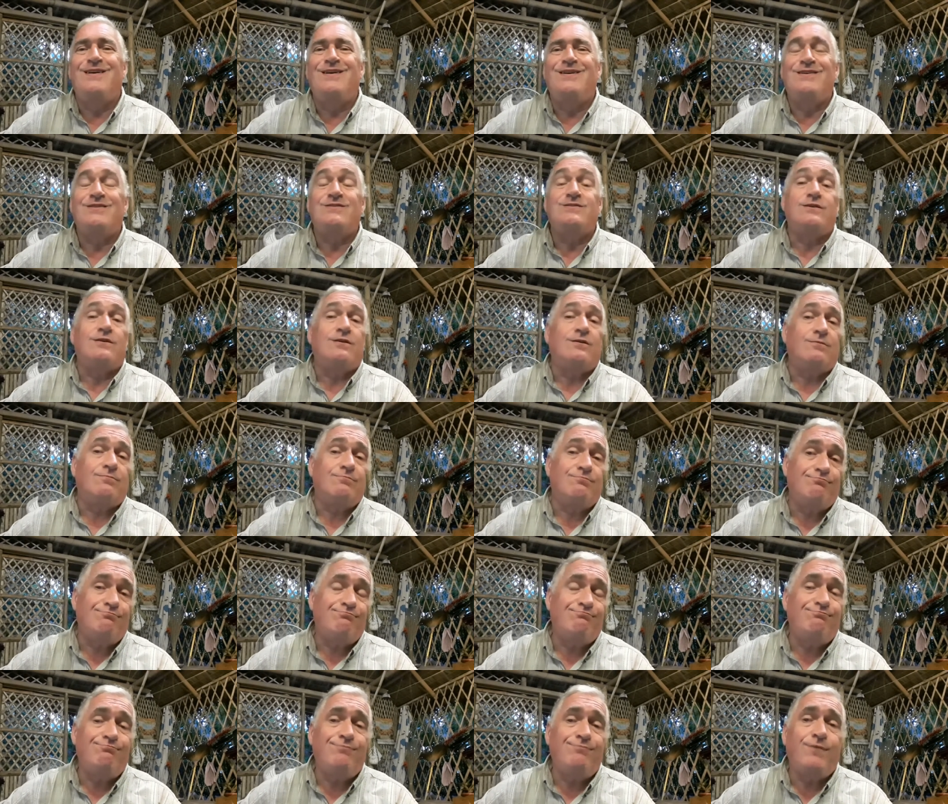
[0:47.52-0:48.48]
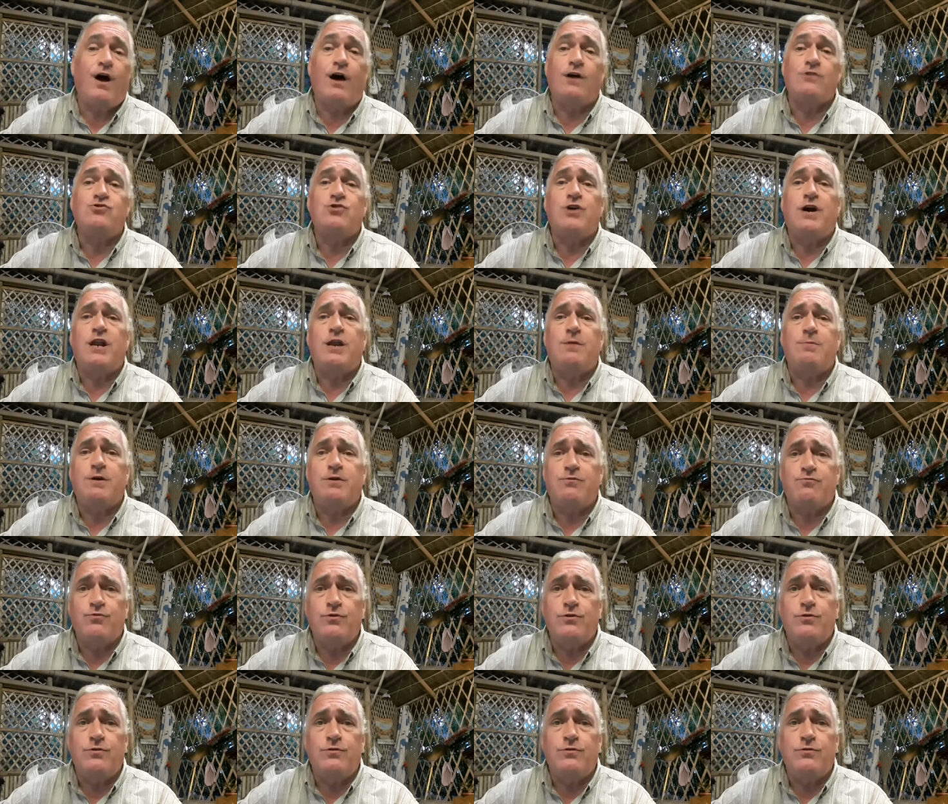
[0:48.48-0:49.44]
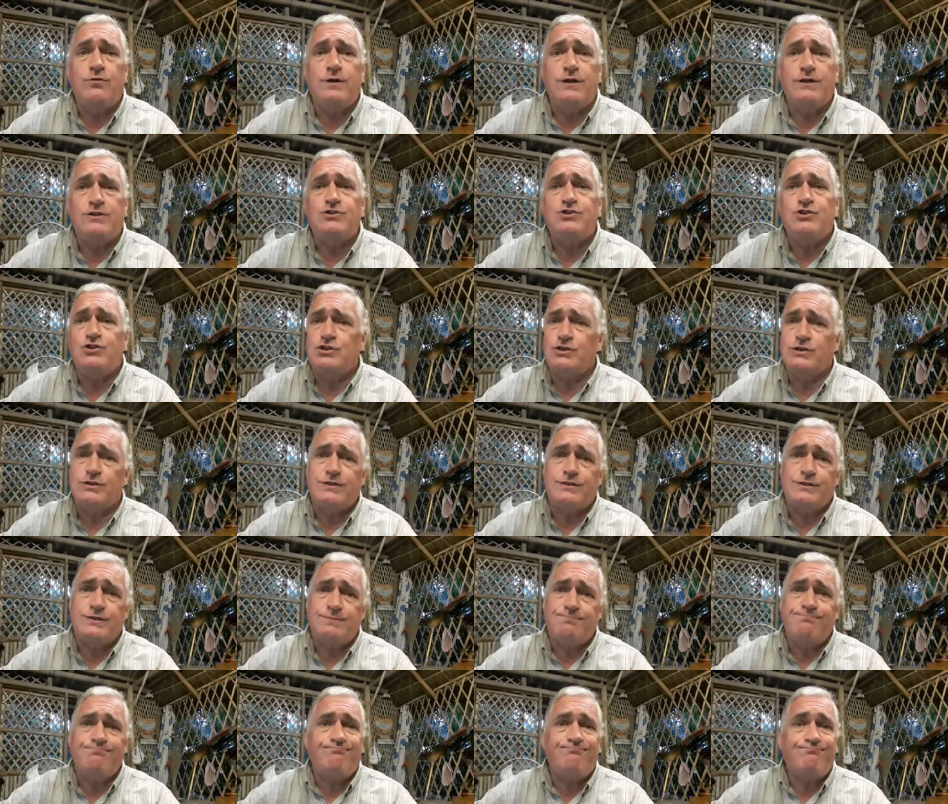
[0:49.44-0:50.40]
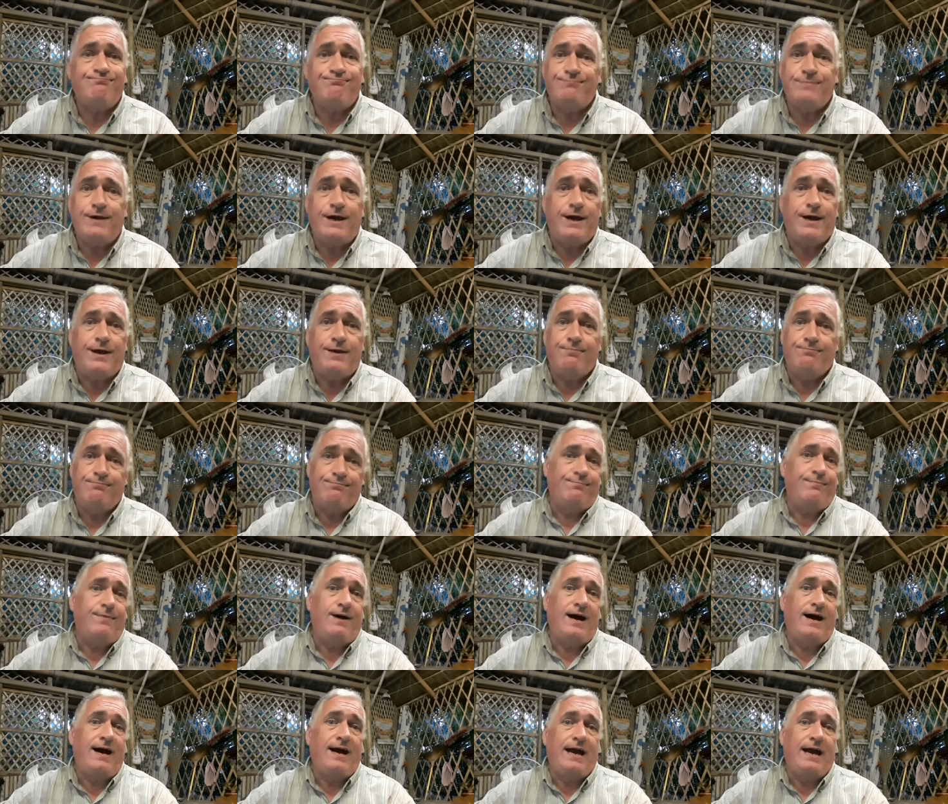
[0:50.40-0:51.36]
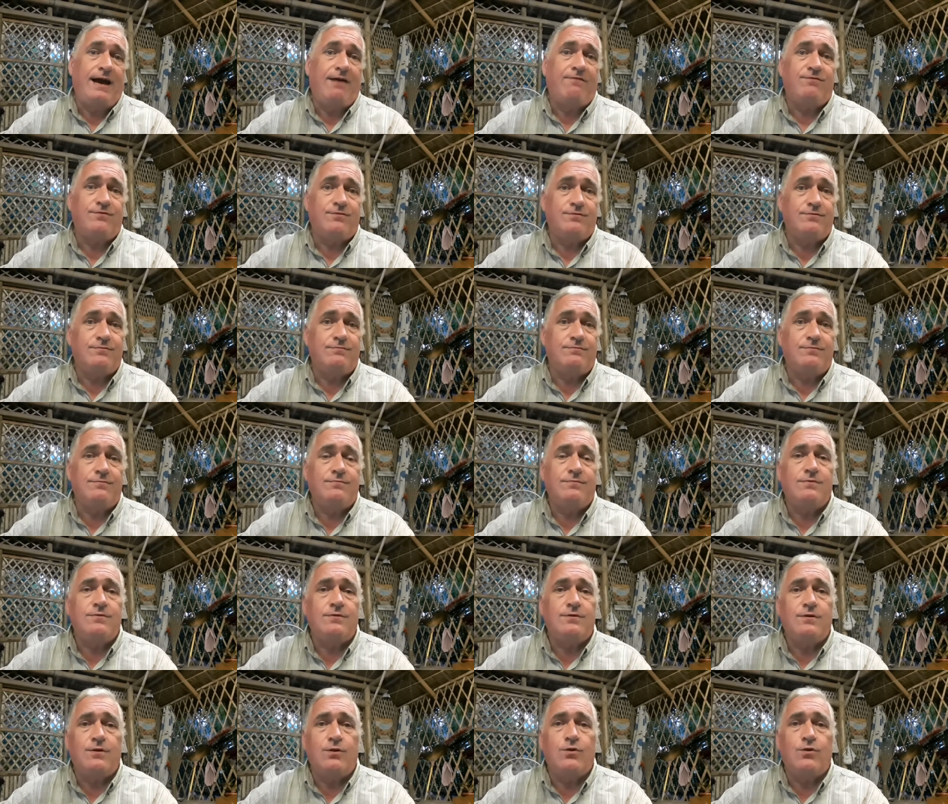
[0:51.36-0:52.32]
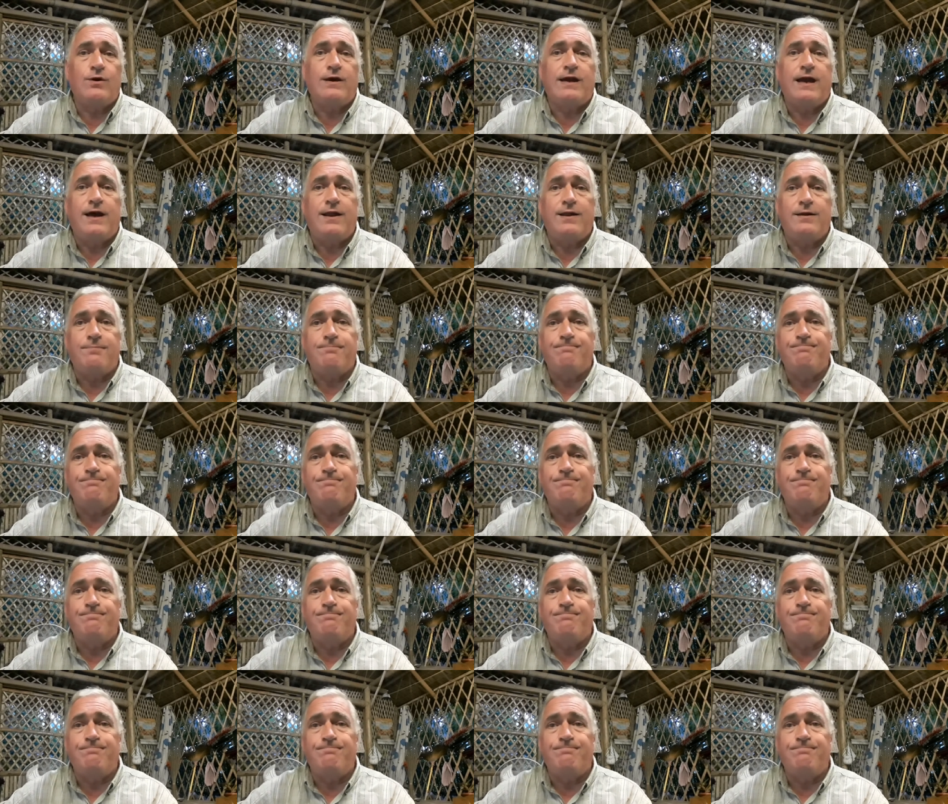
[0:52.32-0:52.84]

So I'm not trying to be rude, it's just, hey, I have to look at it.